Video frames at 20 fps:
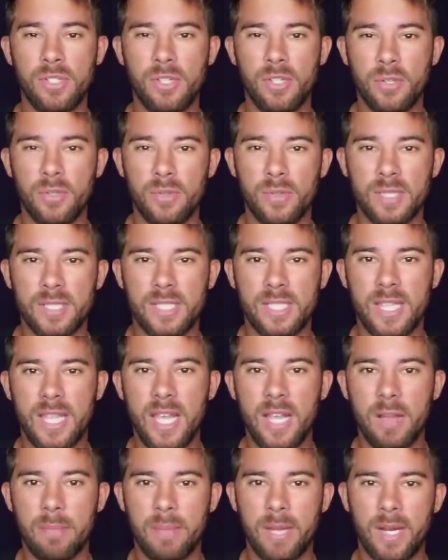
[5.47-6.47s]
you to do is
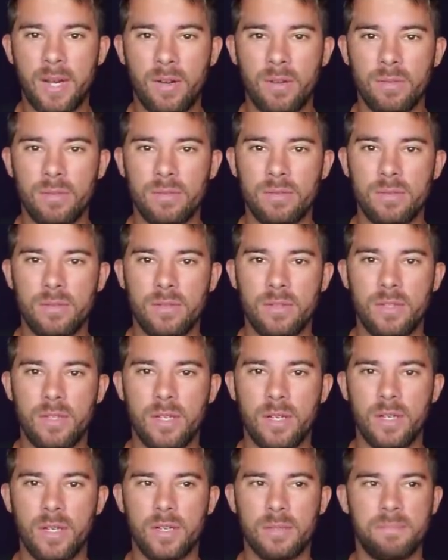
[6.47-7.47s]
think about
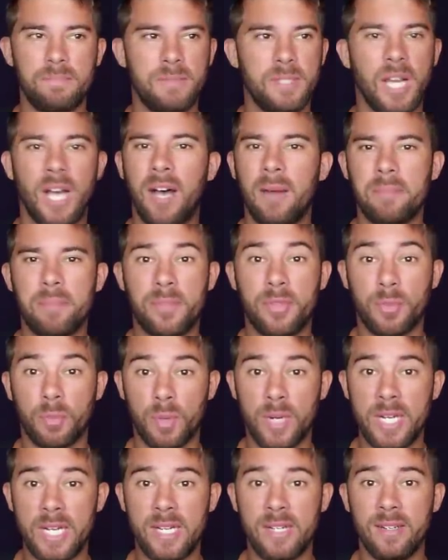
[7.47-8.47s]
the top
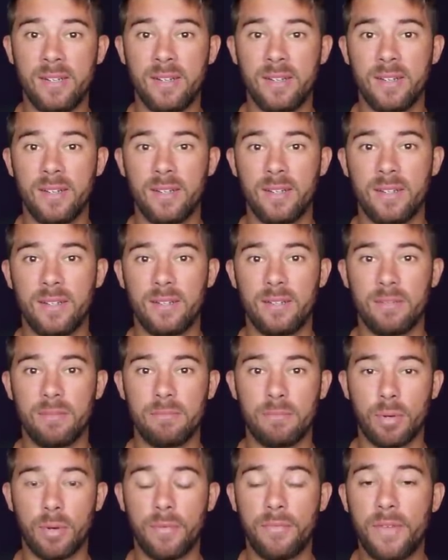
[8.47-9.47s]
3
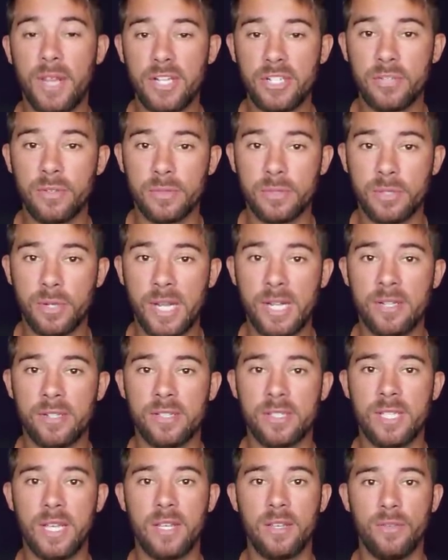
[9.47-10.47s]
professional
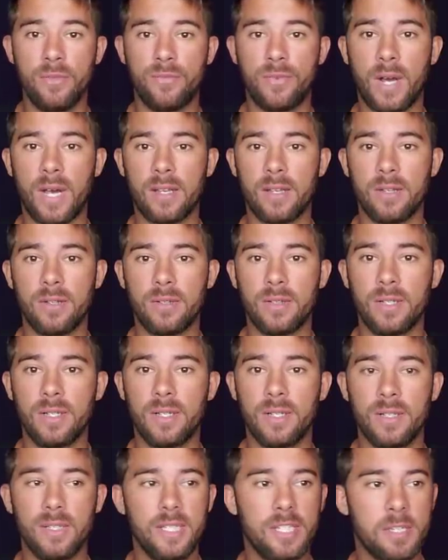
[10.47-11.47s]
traders that you follow.
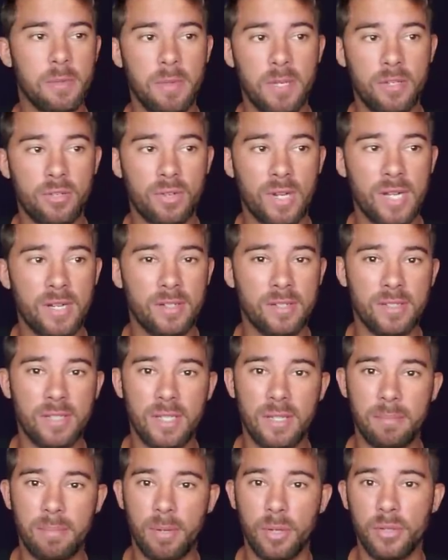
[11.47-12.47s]
These could be traders
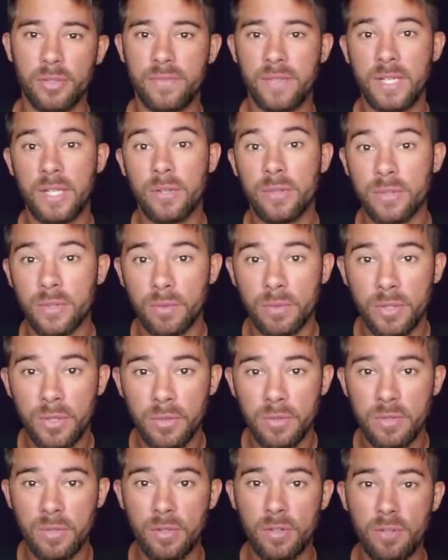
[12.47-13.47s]
that post videos on
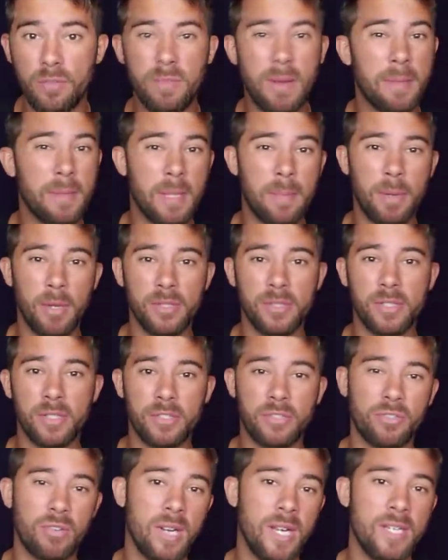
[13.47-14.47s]
YouTube, maybe they post their
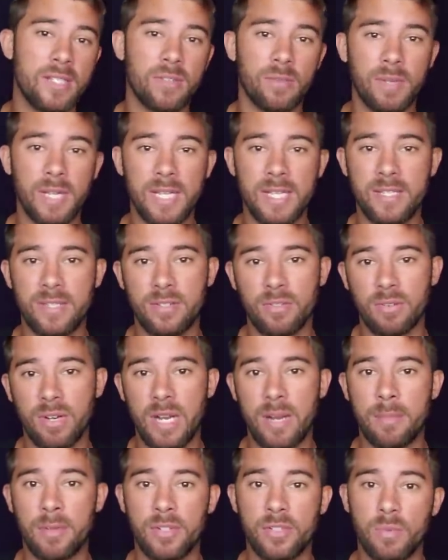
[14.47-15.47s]
trades on
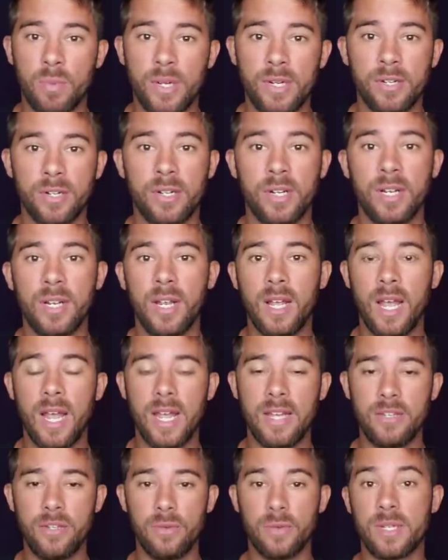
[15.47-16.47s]
Instagram or Twitter,
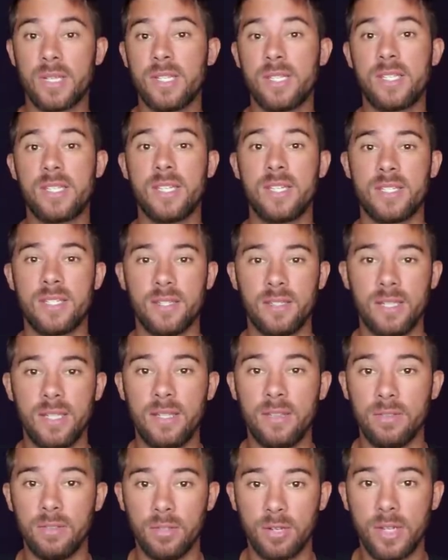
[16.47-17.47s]
and you consistently
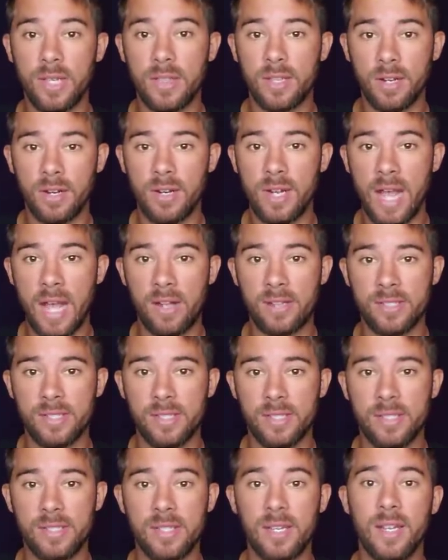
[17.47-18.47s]
look at their
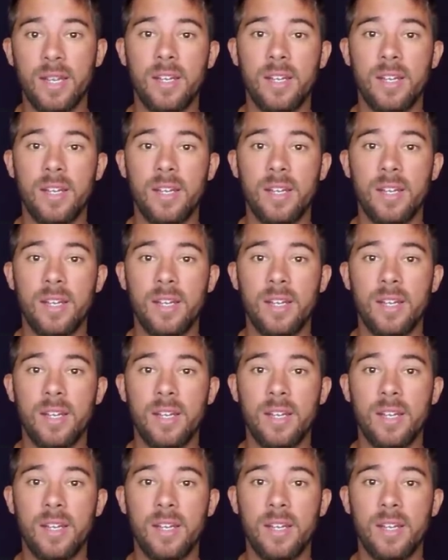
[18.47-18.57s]
analysis,